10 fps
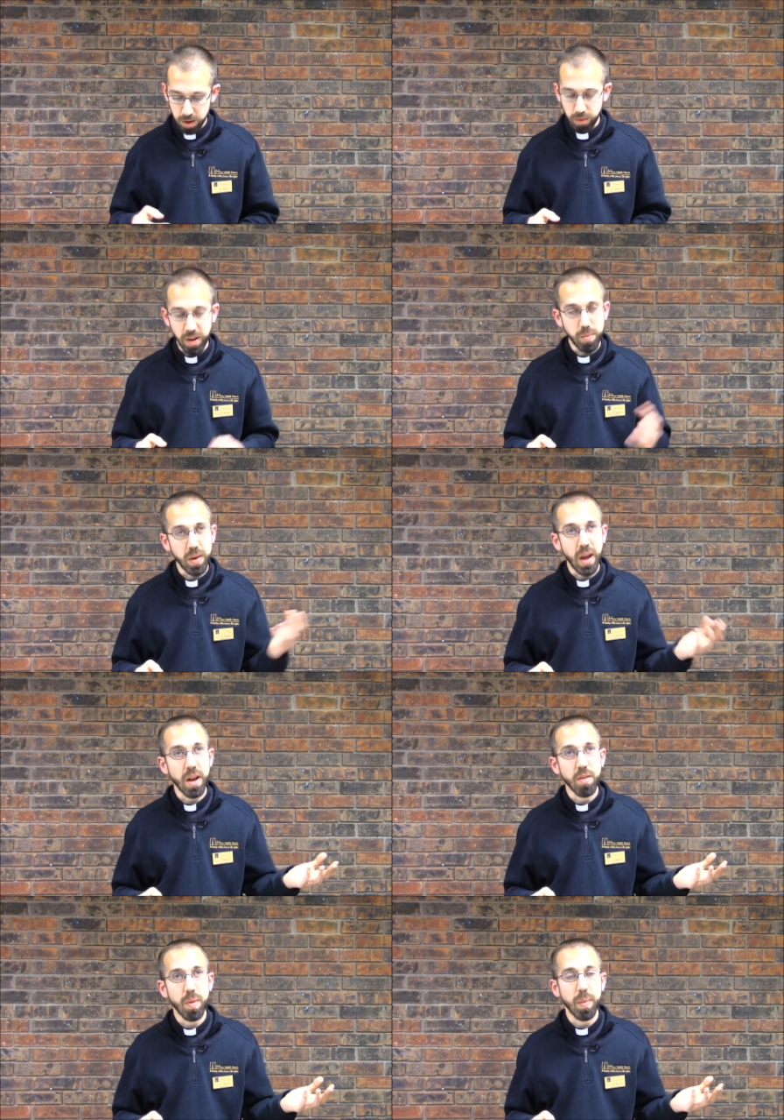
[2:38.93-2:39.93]
Christ
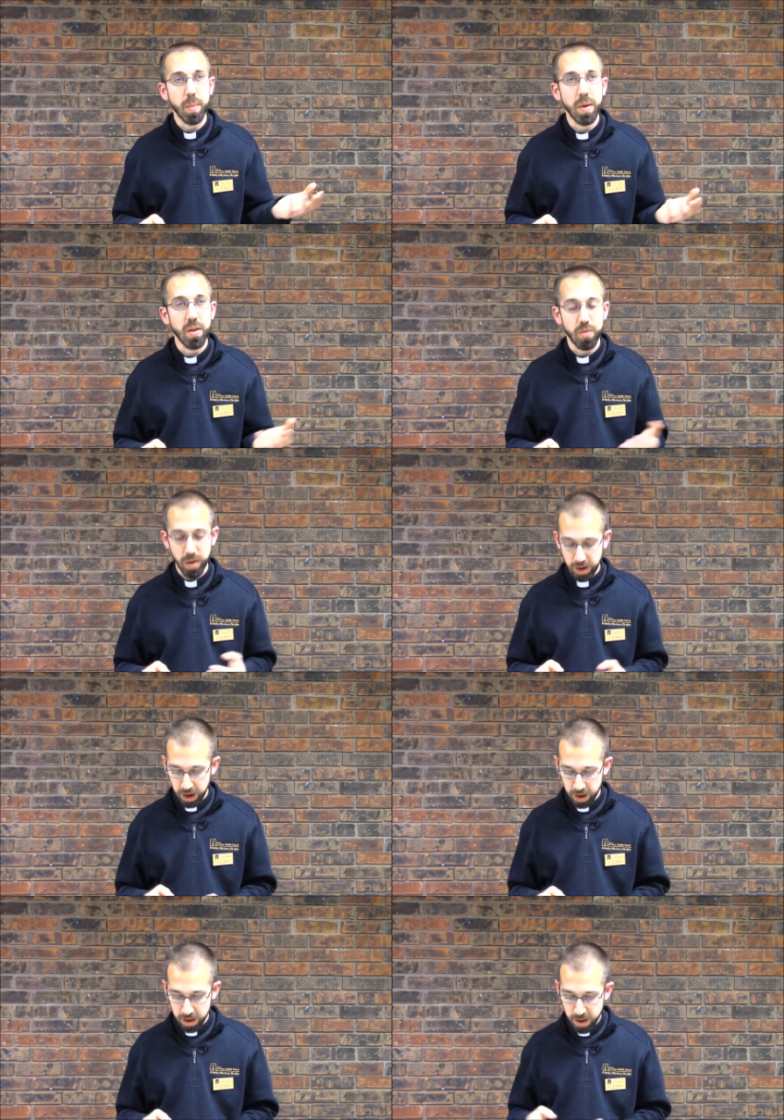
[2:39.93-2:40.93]
began his public ministry at
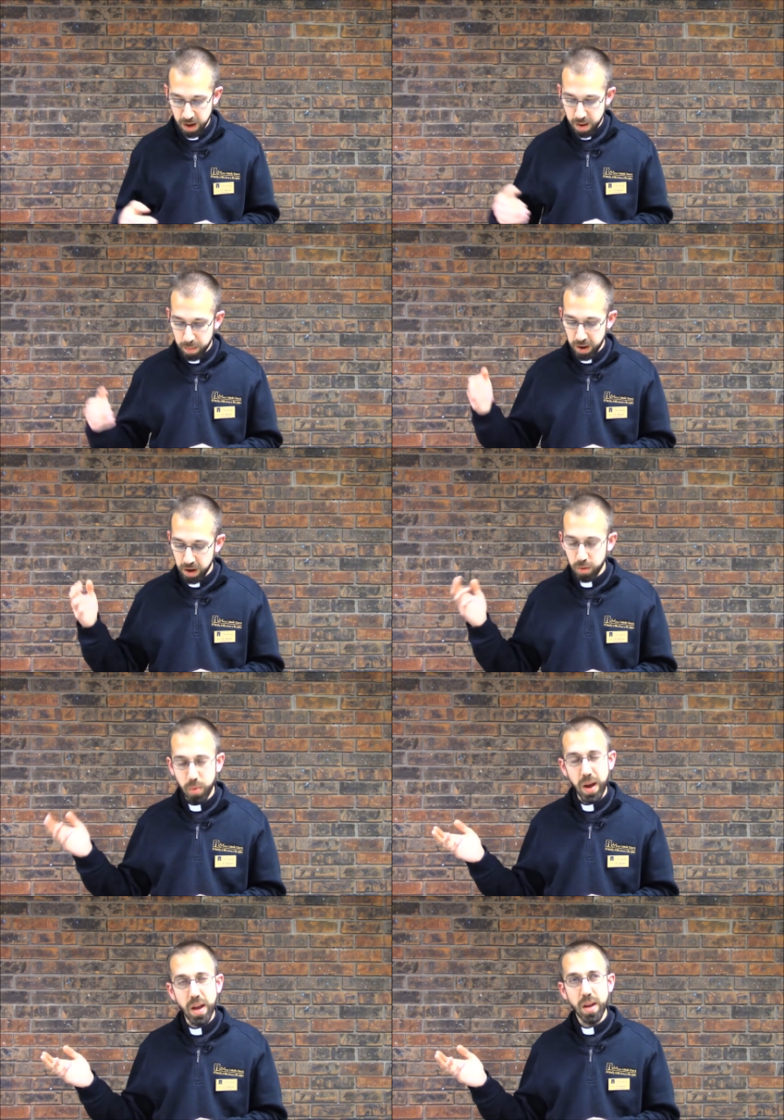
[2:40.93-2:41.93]
Cana, but in a
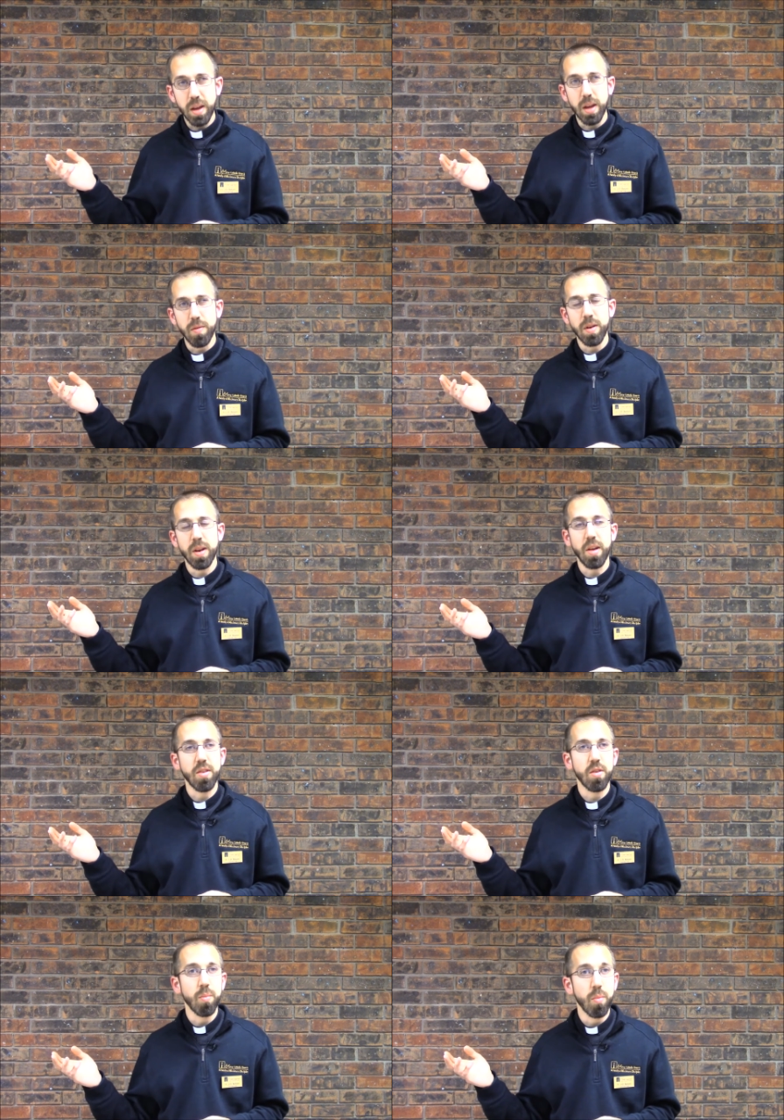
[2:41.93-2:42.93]
way he even
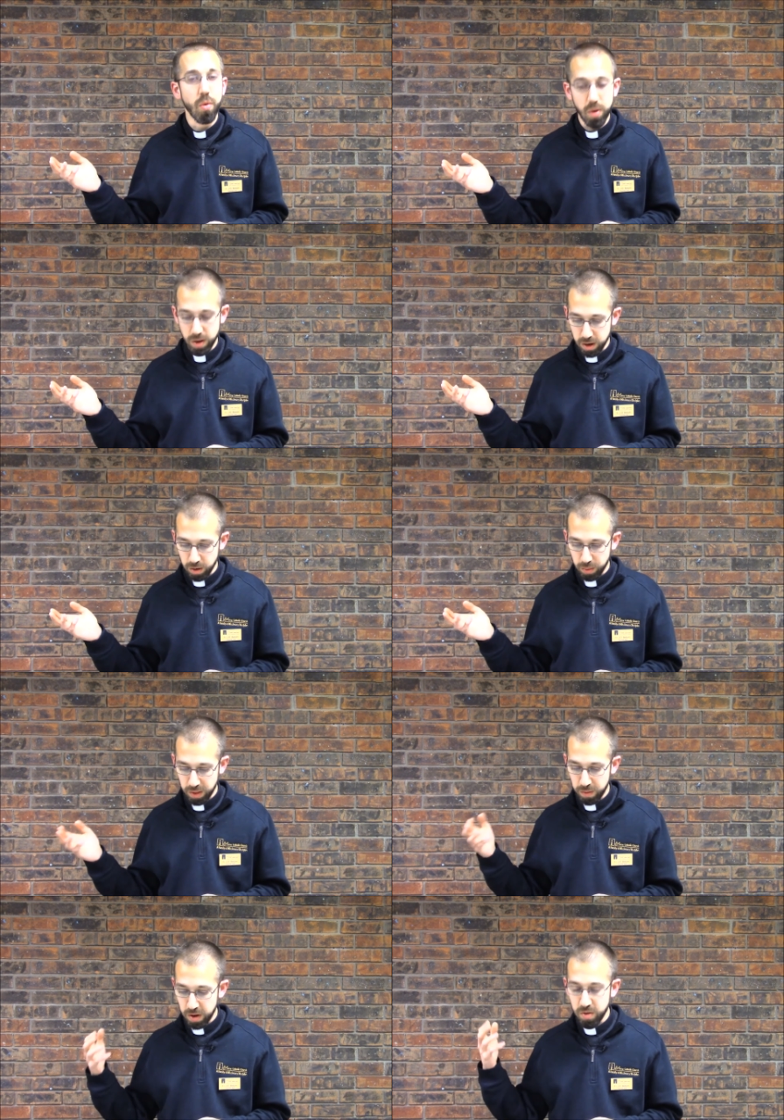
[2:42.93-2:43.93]
does so more here
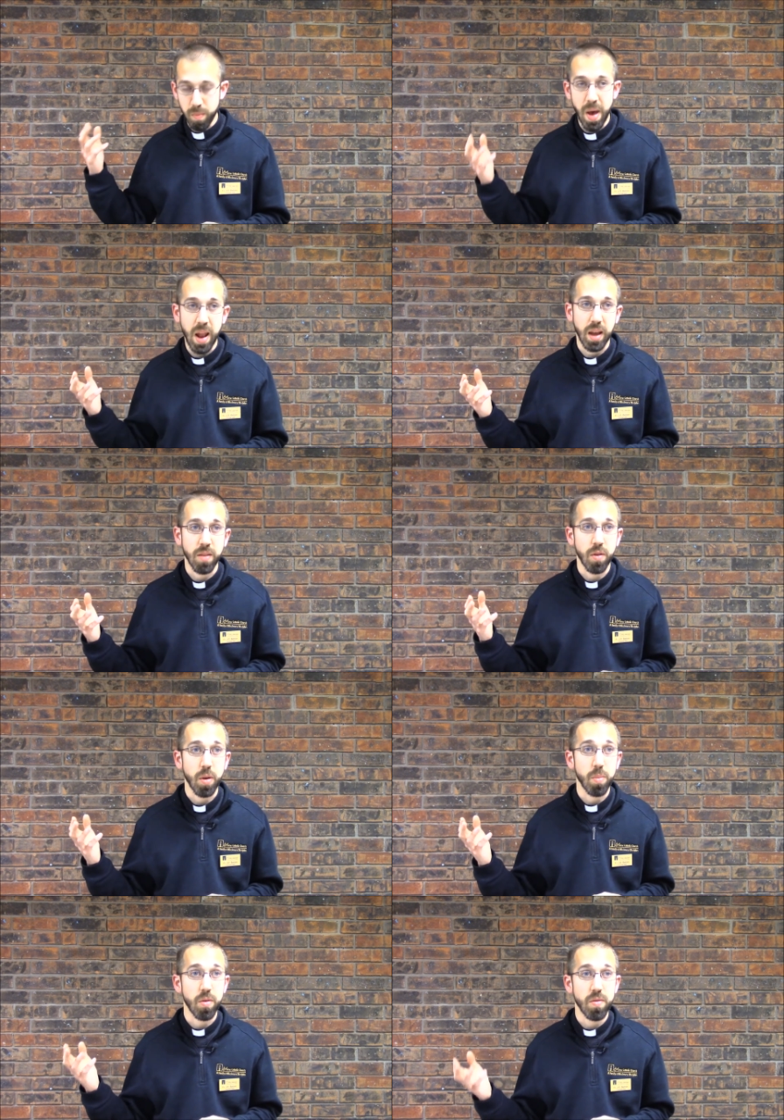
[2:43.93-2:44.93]
with a very dramatic and
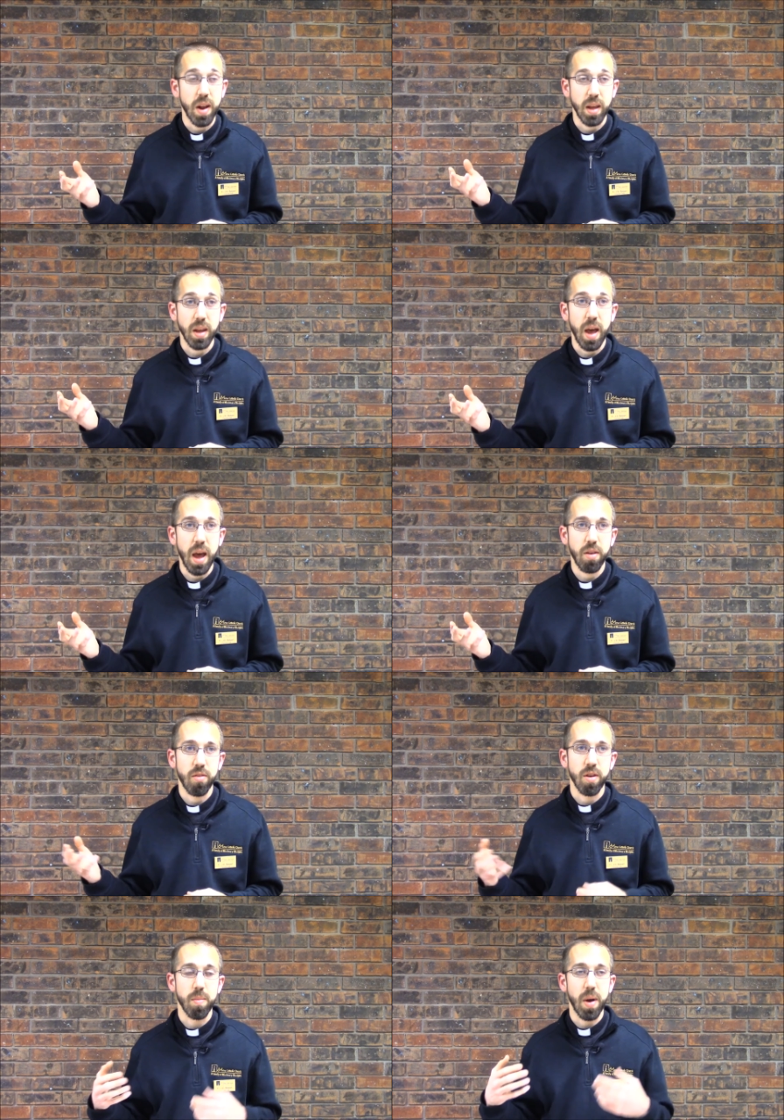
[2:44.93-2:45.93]
very prophetic
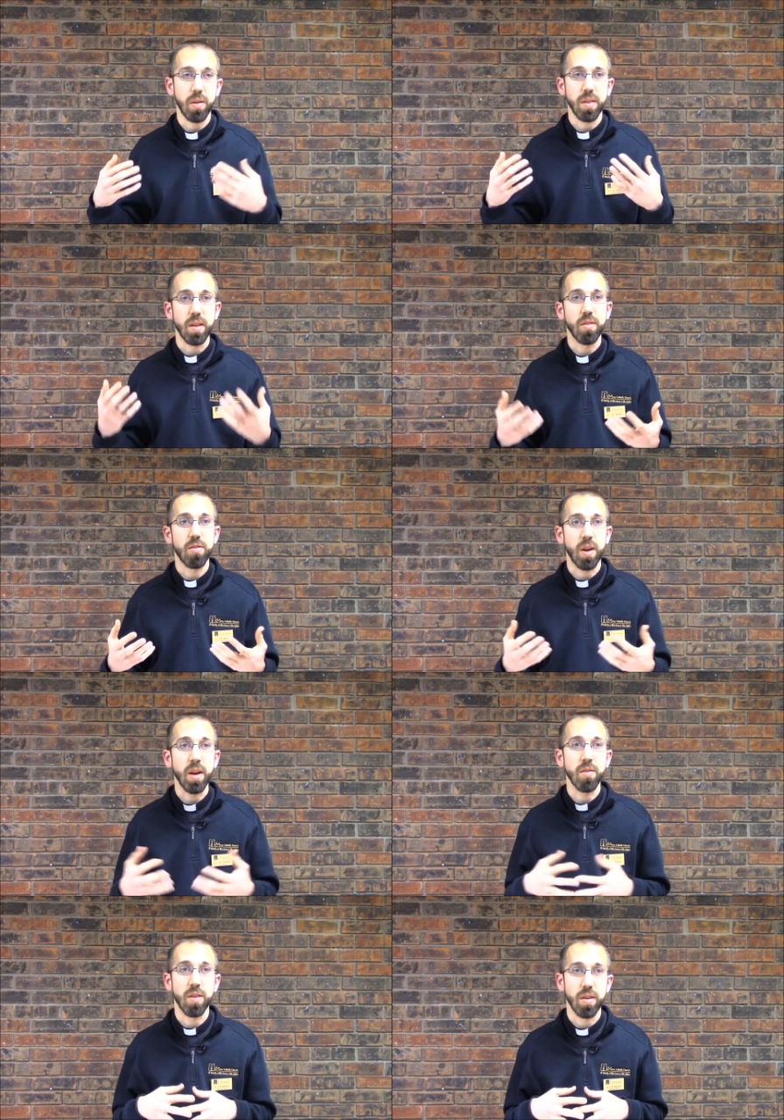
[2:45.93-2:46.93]
action about this
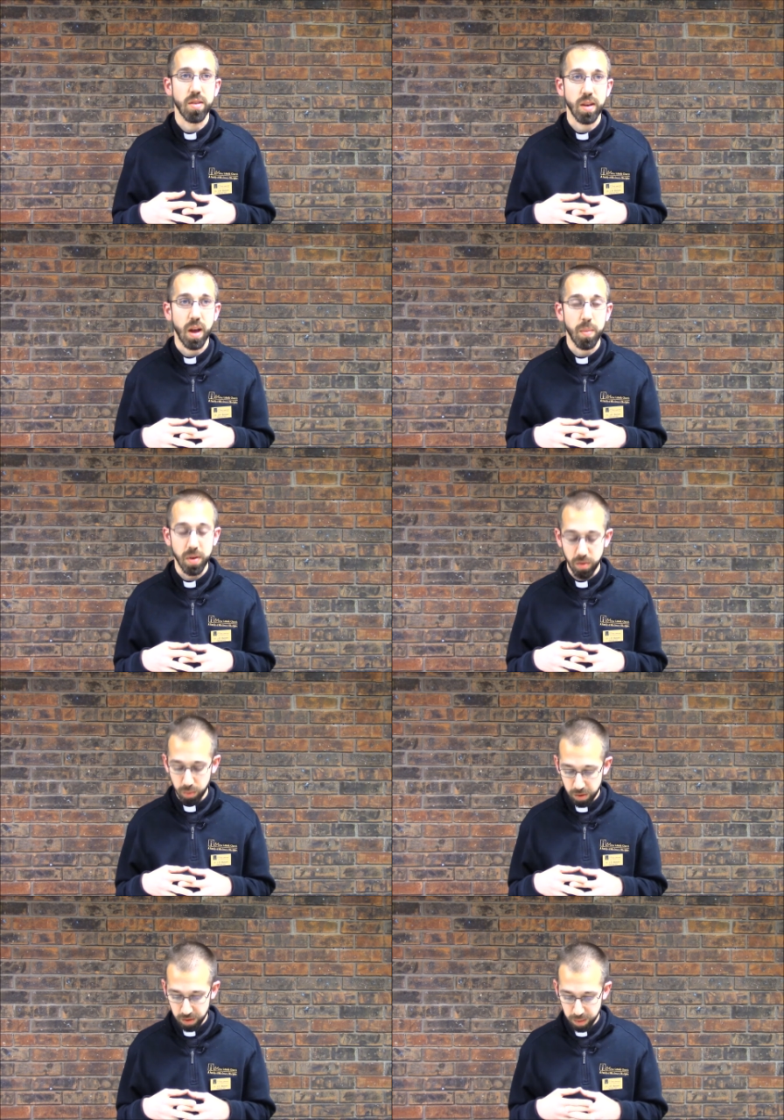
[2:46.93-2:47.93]
change that's to come into
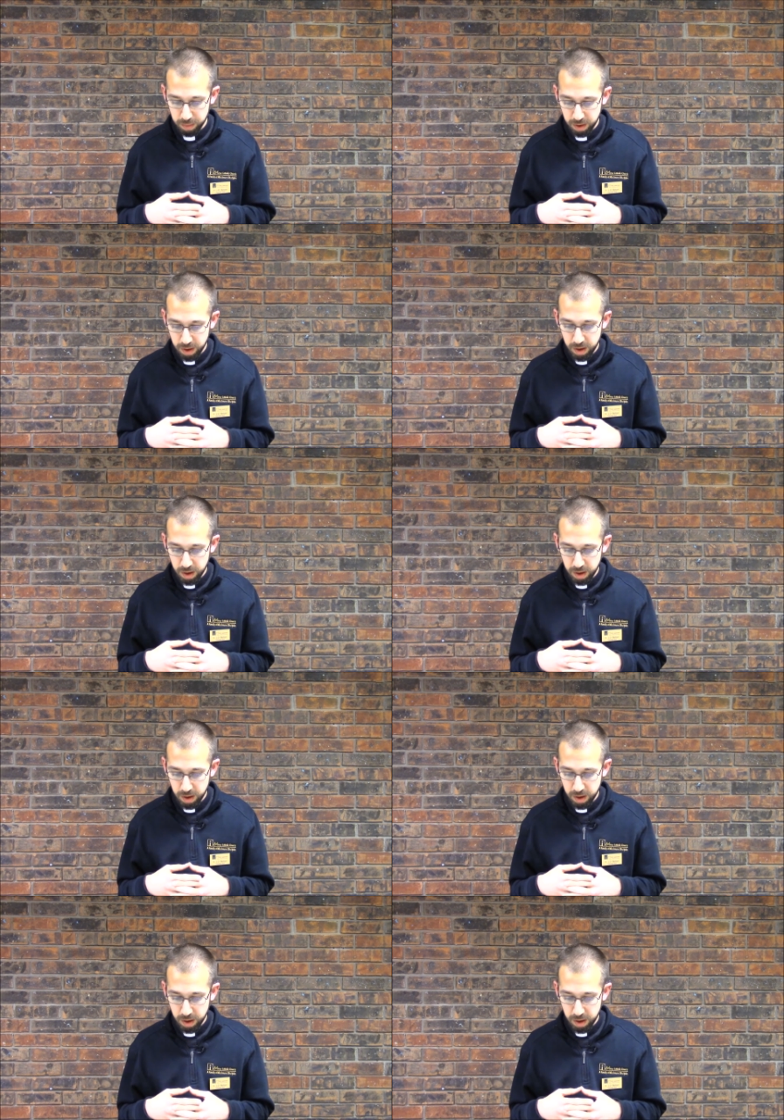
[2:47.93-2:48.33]
worship.